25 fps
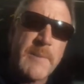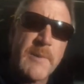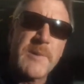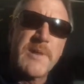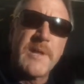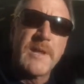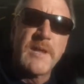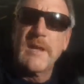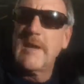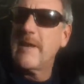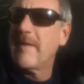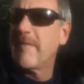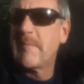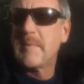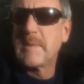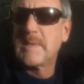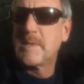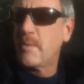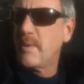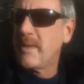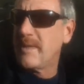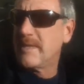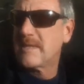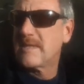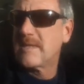people that live
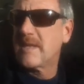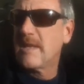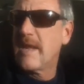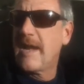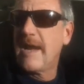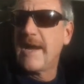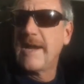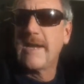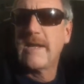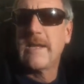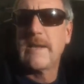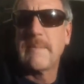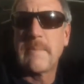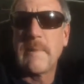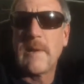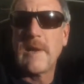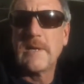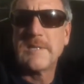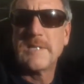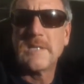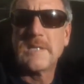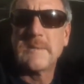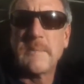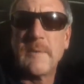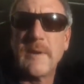between Salida and
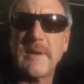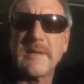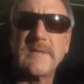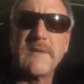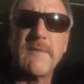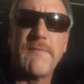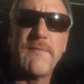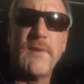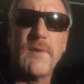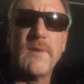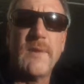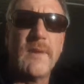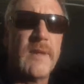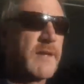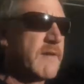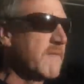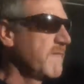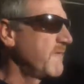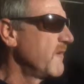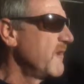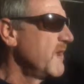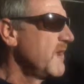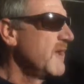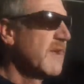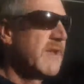Poncha Springs, if you
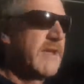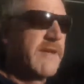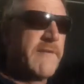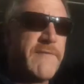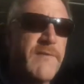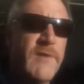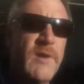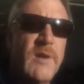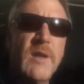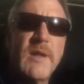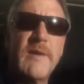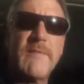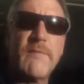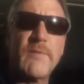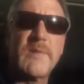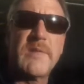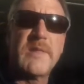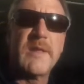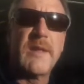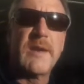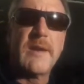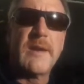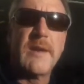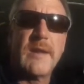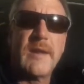live
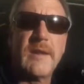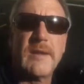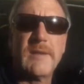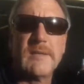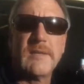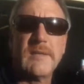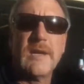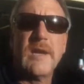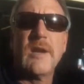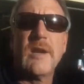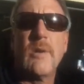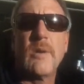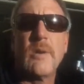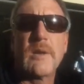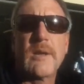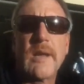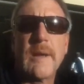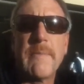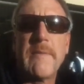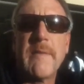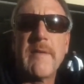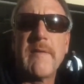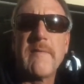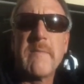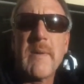within a
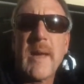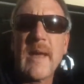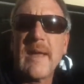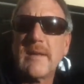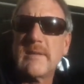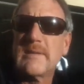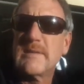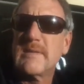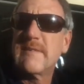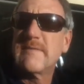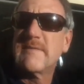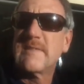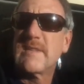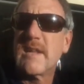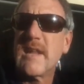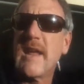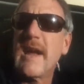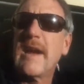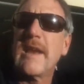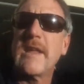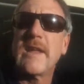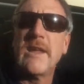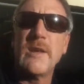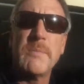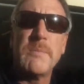couple of miles of
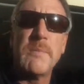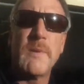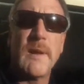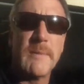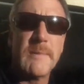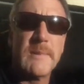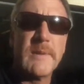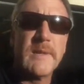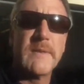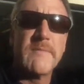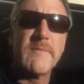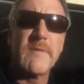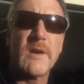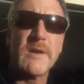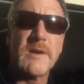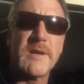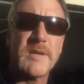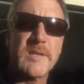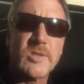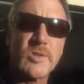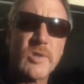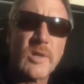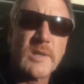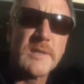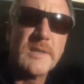Salida, you probably live in our
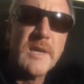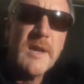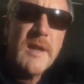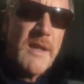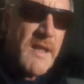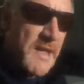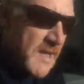district.